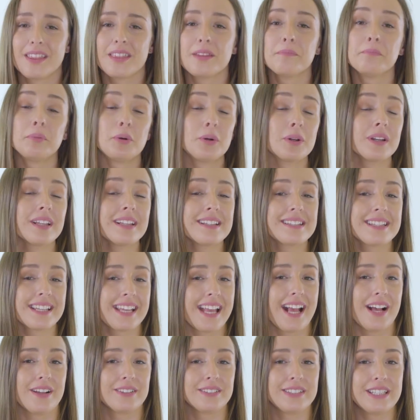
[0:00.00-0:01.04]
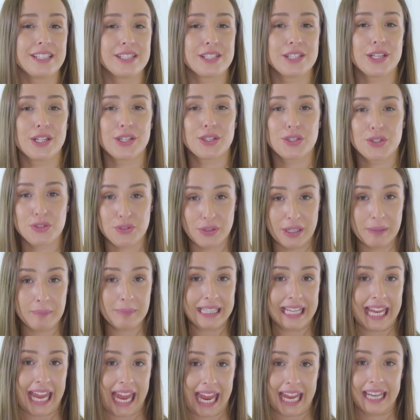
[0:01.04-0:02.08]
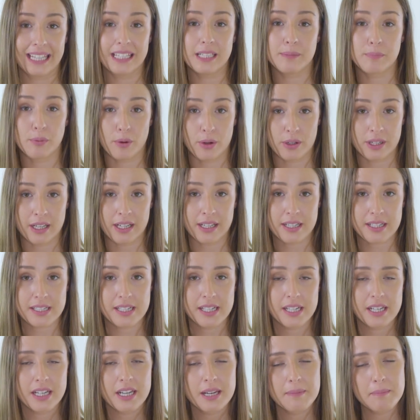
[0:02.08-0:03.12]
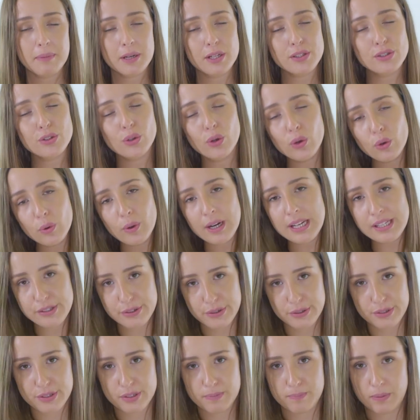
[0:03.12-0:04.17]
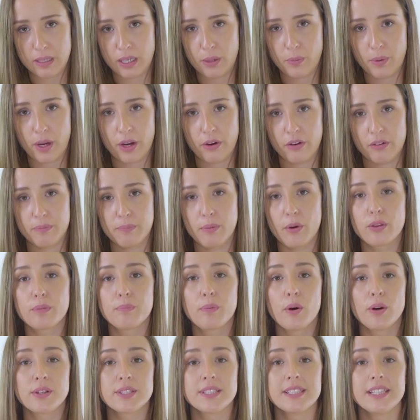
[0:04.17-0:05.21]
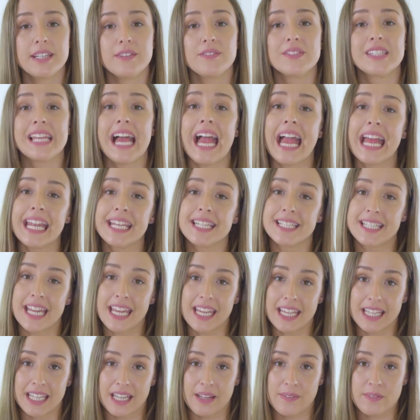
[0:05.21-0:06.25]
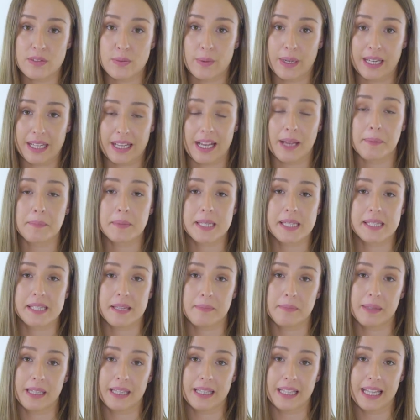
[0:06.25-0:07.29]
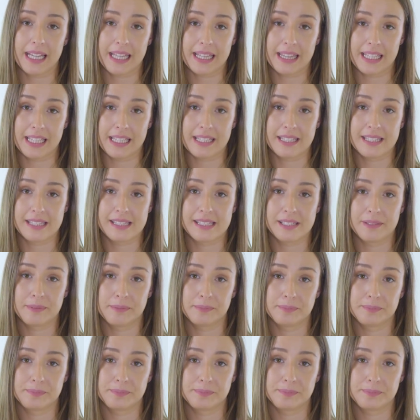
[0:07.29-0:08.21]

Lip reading: The Borderless account is an extremely handy product, but it's always good to be aware of both positives and negatives when it comes to something like this.